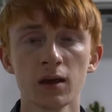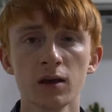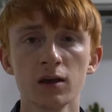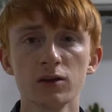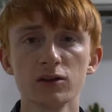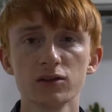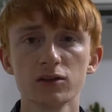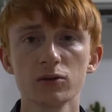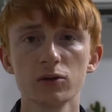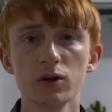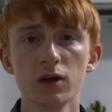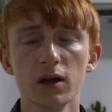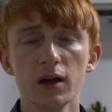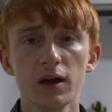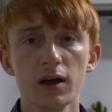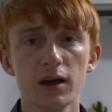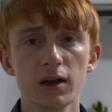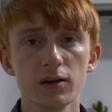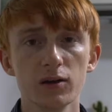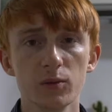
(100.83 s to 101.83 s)
So
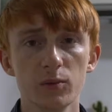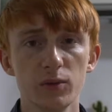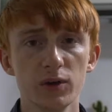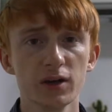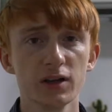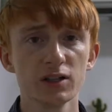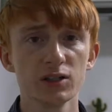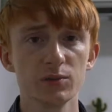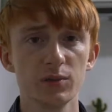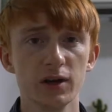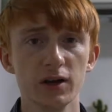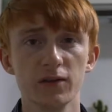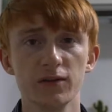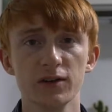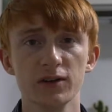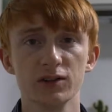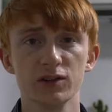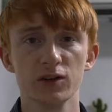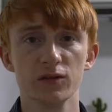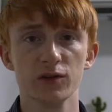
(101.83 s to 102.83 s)
the biggest
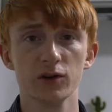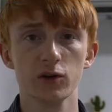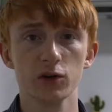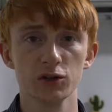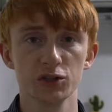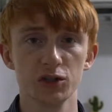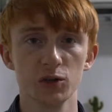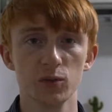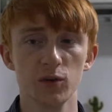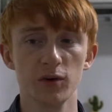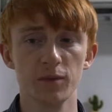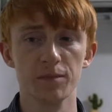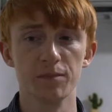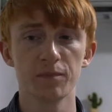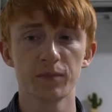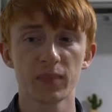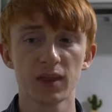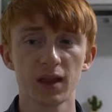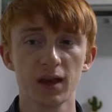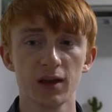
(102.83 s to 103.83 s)
benefits of a Goshiwon
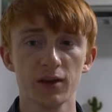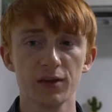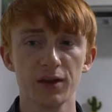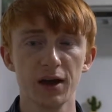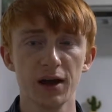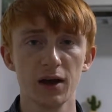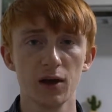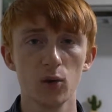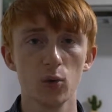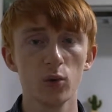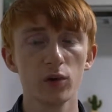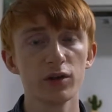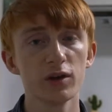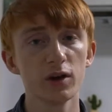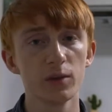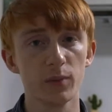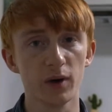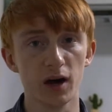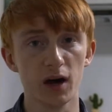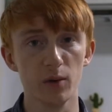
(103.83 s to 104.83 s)
are that with an
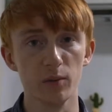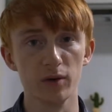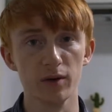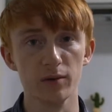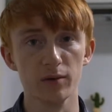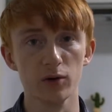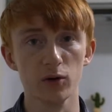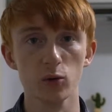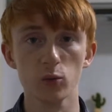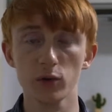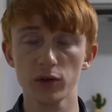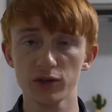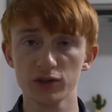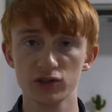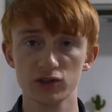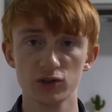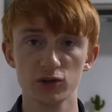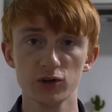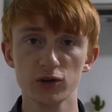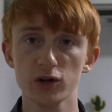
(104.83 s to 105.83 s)
apartment or with a
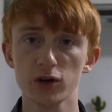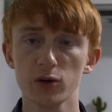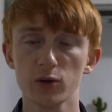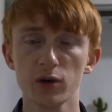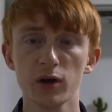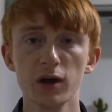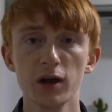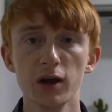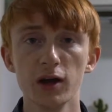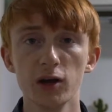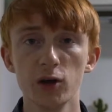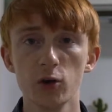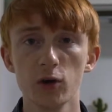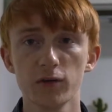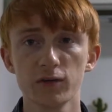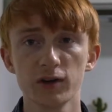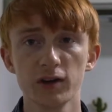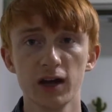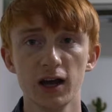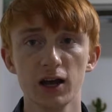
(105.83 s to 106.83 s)
studio, you
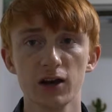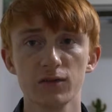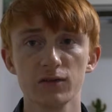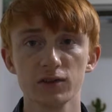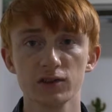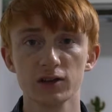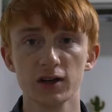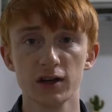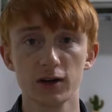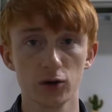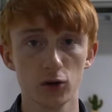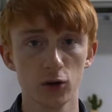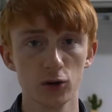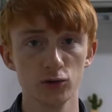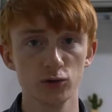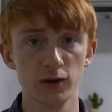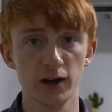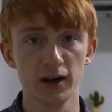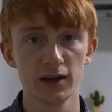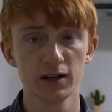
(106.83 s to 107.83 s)
often have to sign a
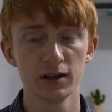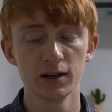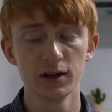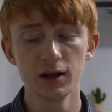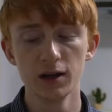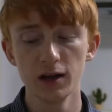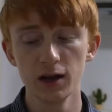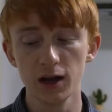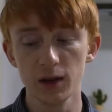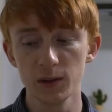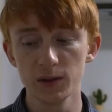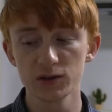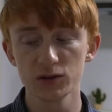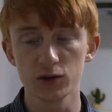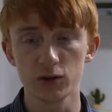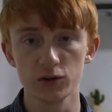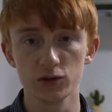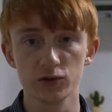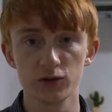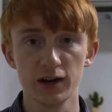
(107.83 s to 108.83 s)
contract, and this
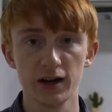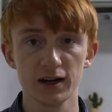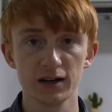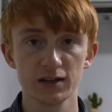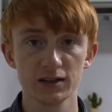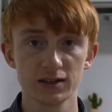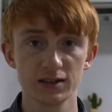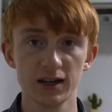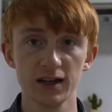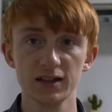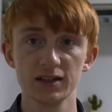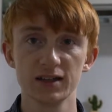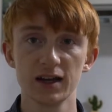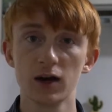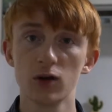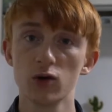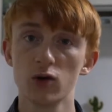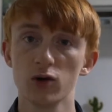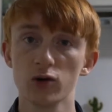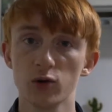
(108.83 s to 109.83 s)
contract states
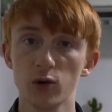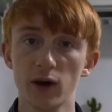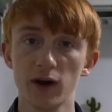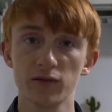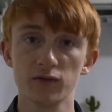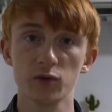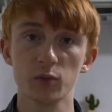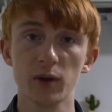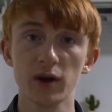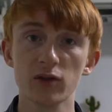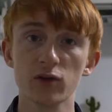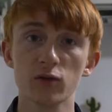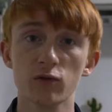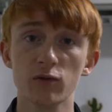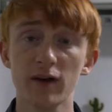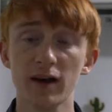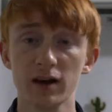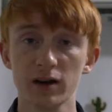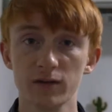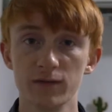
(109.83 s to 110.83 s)
how long you have to pay the
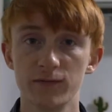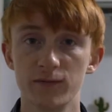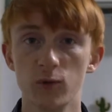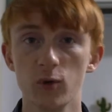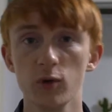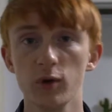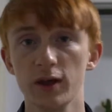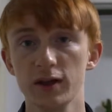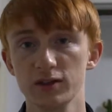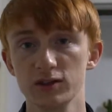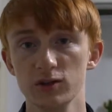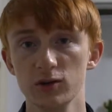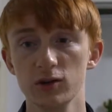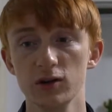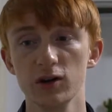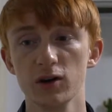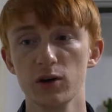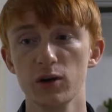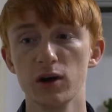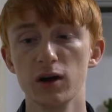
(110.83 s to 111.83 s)
rent for that studio.